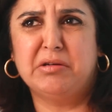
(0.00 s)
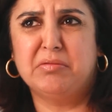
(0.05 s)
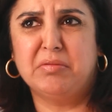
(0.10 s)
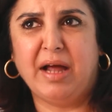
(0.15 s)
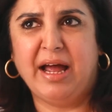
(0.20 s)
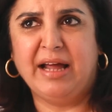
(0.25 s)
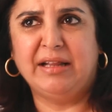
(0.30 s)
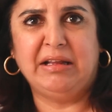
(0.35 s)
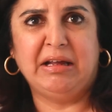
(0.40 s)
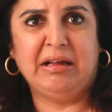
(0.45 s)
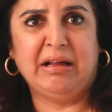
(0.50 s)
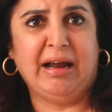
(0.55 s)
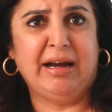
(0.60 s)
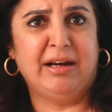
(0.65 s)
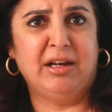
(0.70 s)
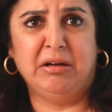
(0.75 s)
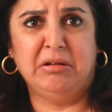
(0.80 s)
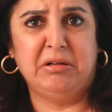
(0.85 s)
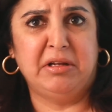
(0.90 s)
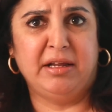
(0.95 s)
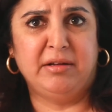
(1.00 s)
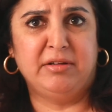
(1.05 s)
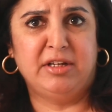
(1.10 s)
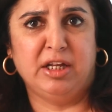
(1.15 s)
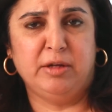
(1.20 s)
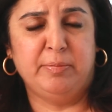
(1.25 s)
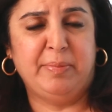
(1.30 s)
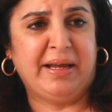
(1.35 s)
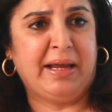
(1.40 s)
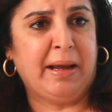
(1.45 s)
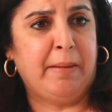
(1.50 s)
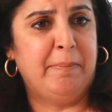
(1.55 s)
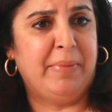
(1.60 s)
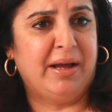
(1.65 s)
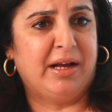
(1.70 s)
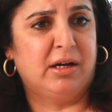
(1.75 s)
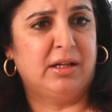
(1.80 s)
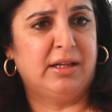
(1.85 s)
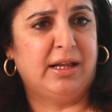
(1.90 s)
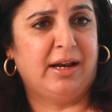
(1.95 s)
I think they just became
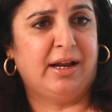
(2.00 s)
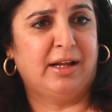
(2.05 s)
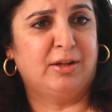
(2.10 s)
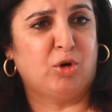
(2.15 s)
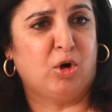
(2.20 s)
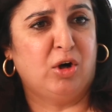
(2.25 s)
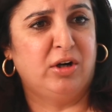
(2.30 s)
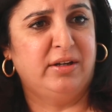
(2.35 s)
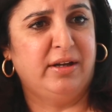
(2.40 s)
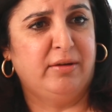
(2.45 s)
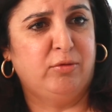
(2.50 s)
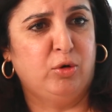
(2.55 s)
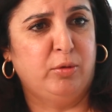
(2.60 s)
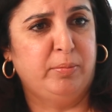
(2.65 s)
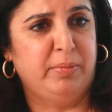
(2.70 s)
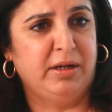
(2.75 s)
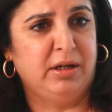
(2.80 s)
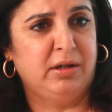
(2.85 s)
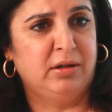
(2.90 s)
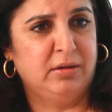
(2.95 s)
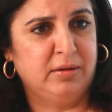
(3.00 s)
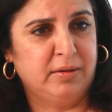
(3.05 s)
bigger than I thought they would be.